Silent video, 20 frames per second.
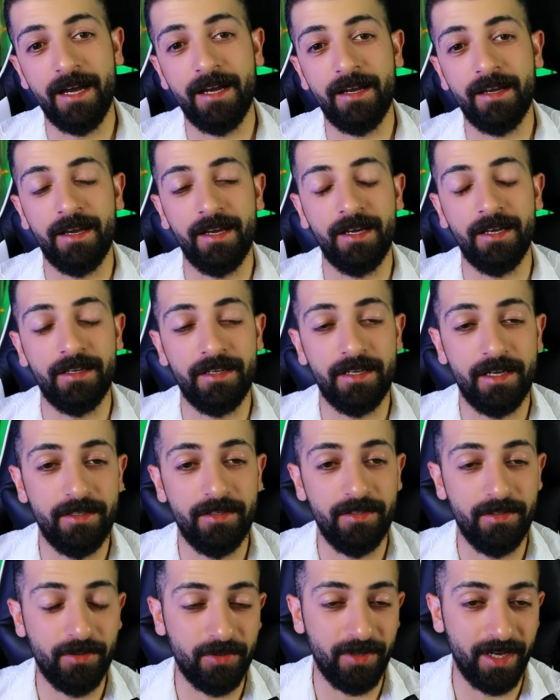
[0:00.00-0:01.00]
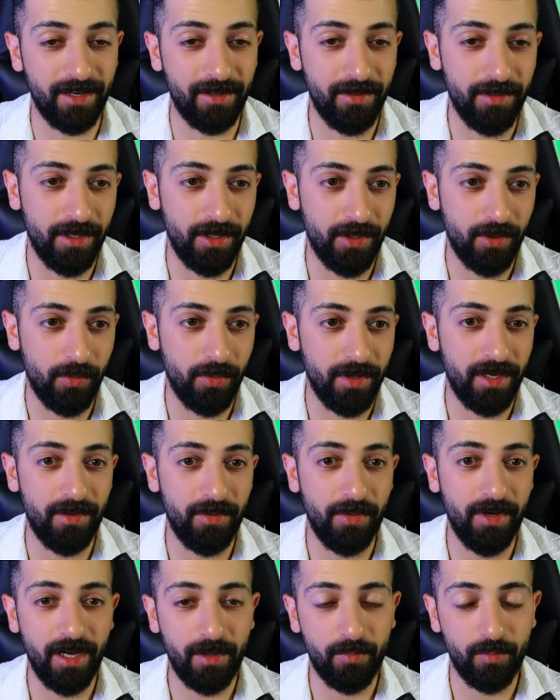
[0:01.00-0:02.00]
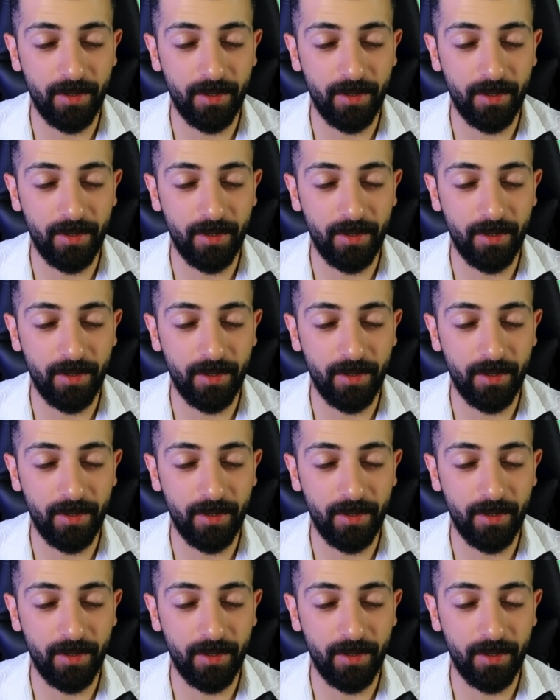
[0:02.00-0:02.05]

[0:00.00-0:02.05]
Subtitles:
and easiest strategy you can trade